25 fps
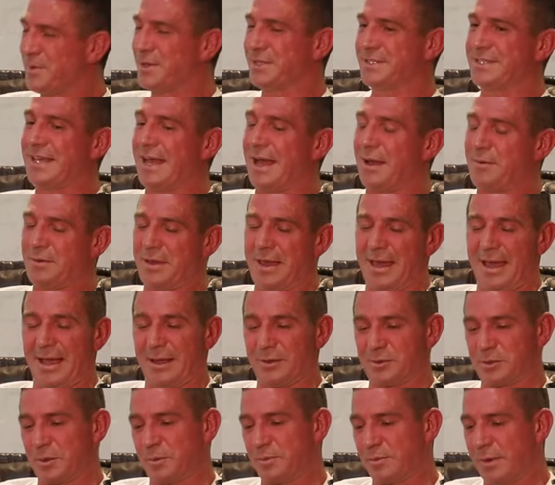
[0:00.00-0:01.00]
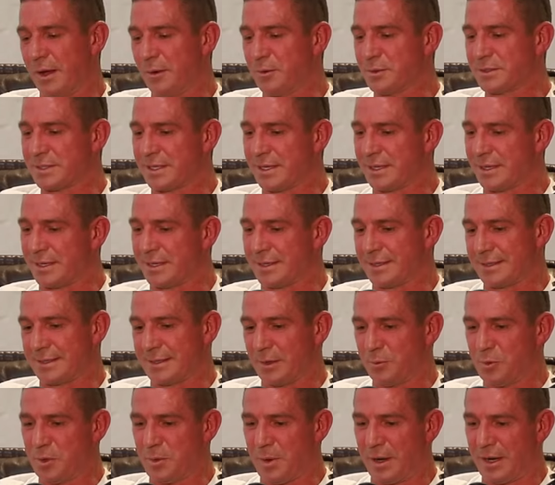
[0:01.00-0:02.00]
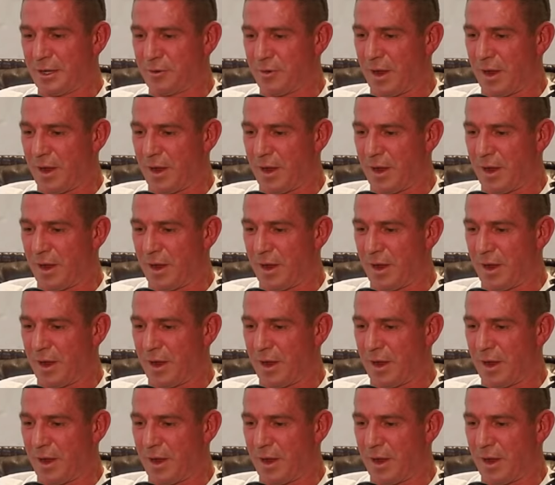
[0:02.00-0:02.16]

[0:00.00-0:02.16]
it would have been a